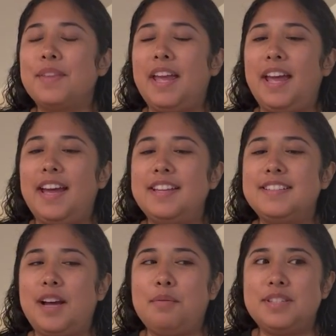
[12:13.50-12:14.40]
And
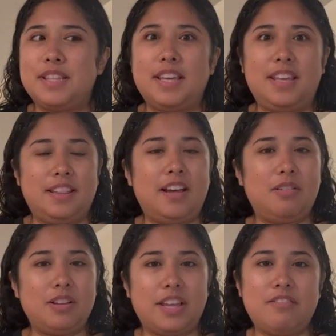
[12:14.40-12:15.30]
I was thinking that
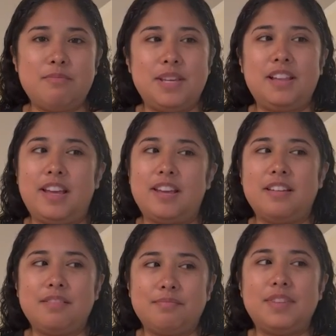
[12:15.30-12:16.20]
will give me like
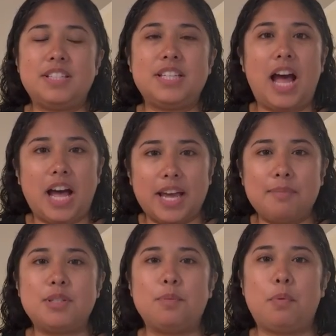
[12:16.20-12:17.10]
the
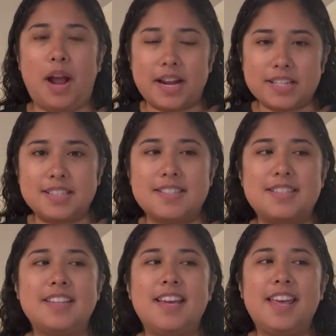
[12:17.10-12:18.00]
time to practice,
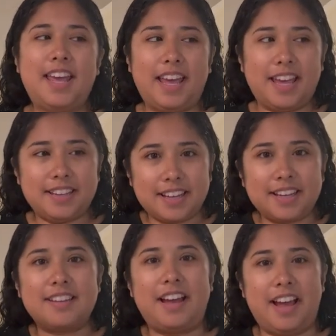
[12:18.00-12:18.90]
and like
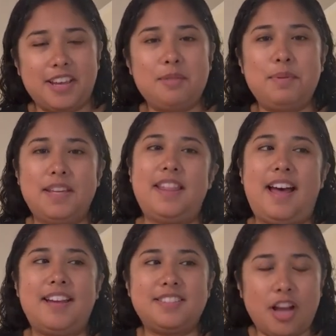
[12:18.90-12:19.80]
I could be
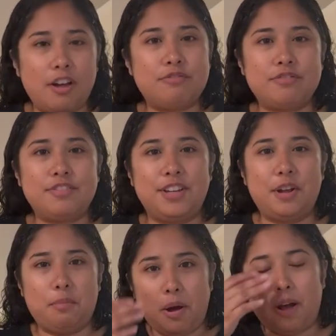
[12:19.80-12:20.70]
that tough, you
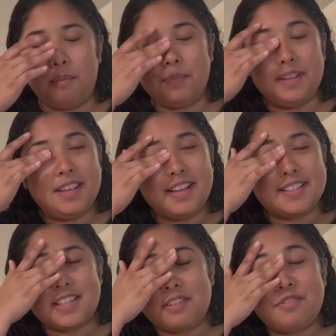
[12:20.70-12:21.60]
know, mom.
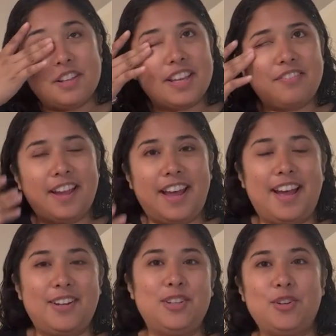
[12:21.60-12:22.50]
Because I feel like if I
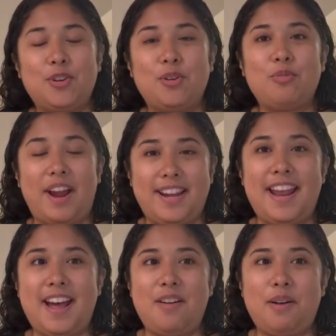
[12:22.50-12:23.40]
had a little girl right
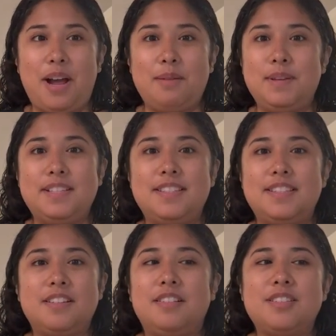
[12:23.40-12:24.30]
now, I'd be
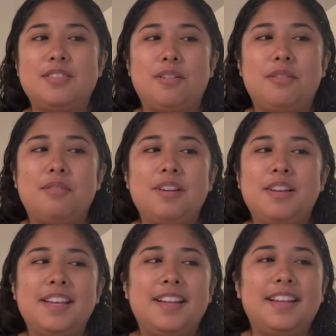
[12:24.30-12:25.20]
still so
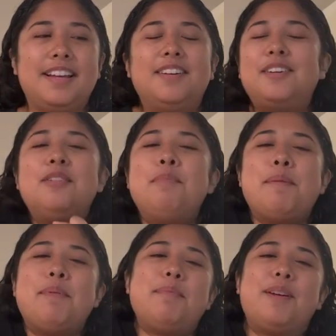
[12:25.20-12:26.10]
like, oh, my
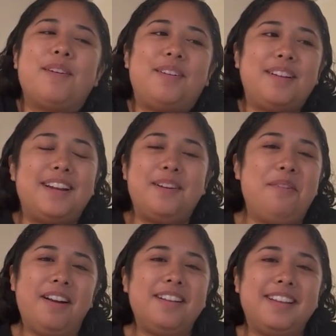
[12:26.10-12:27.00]
baby girl, and I
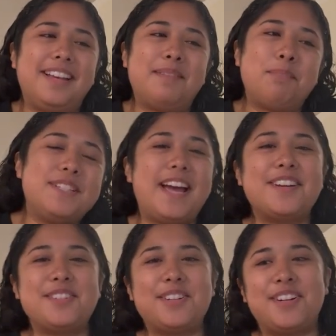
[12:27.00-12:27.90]
want to like
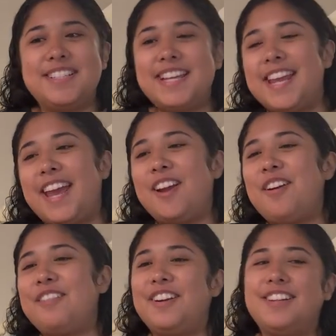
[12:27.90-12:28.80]
protect her and take care
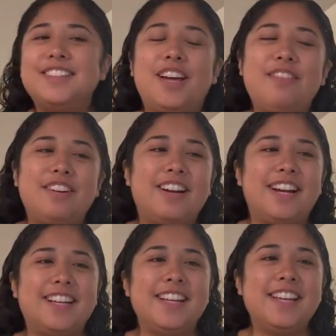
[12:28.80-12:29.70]
of her and love her.
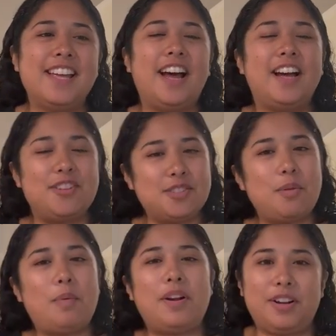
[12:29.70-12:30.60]
And I also
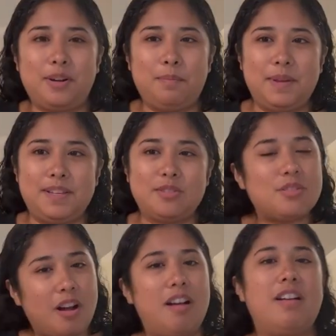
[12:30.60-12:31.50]
want her to be
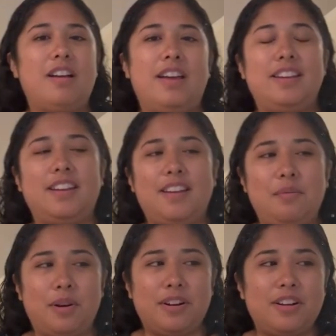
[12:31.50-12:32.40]
strong, and I
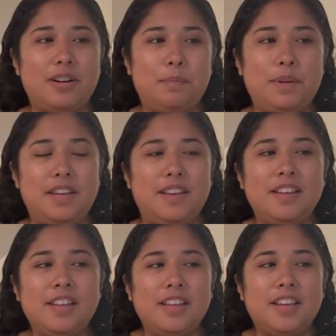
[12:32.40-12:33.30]
want her to be,
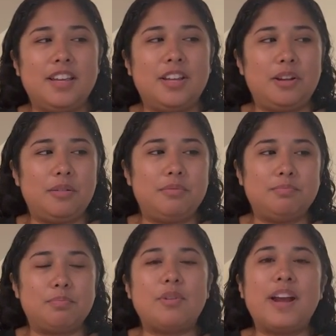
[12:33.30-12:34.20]
you know,
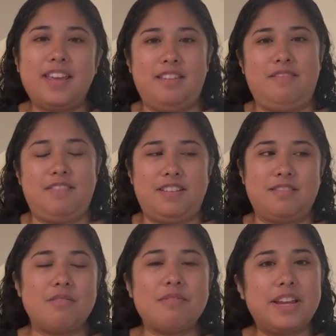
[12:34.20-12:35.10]
brave and
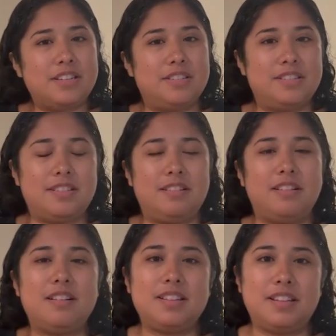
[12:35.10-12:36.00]
courageous, and a
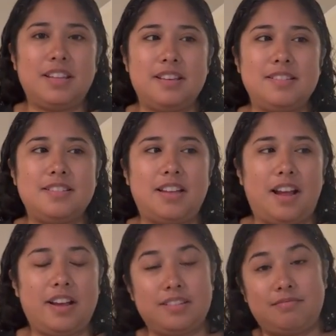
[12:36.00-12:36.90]
lot of the things that
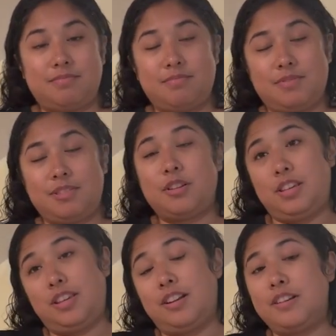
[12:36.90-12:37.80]
I took
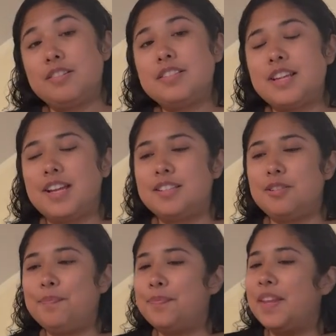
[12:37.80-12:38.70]
years to get to.